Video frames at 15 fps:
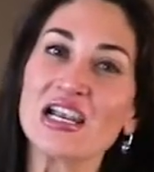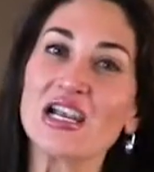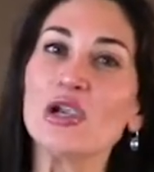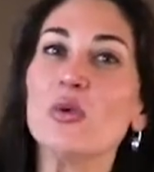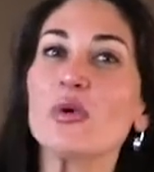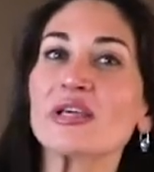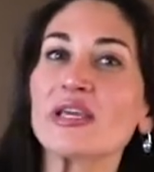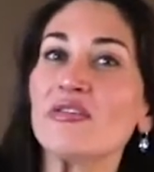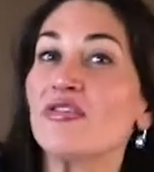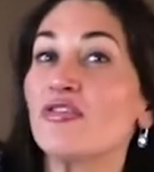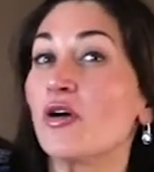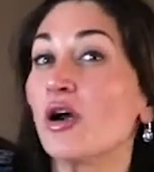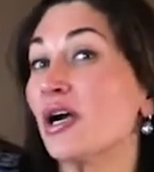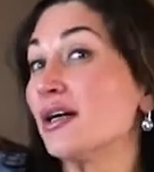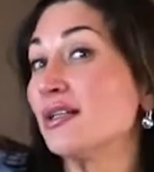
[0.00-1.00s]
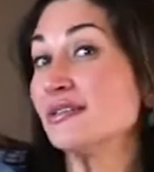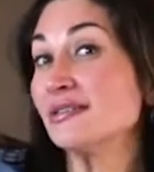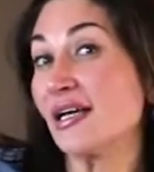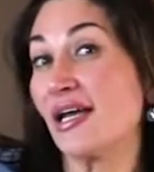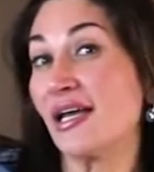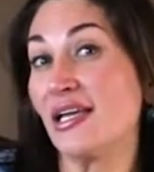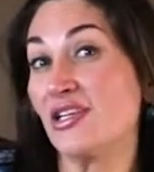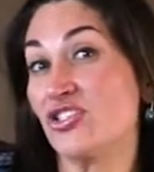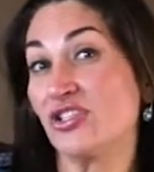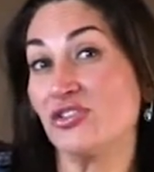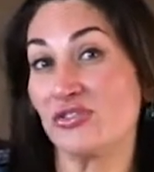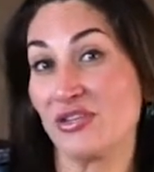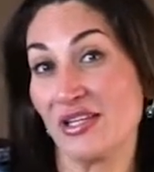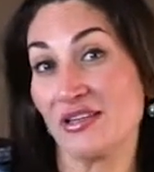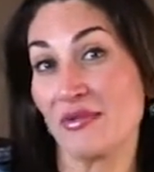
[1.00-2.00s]
Looking for anti-aging
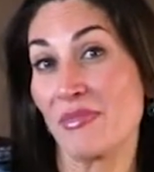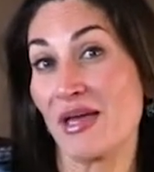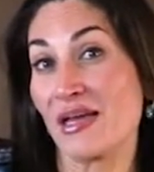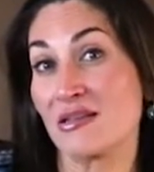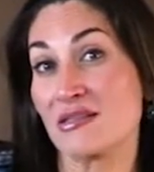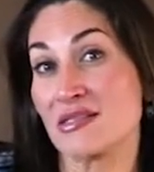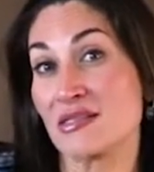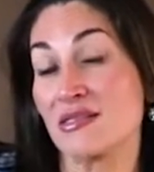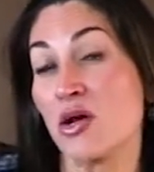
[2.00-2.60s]
treatments,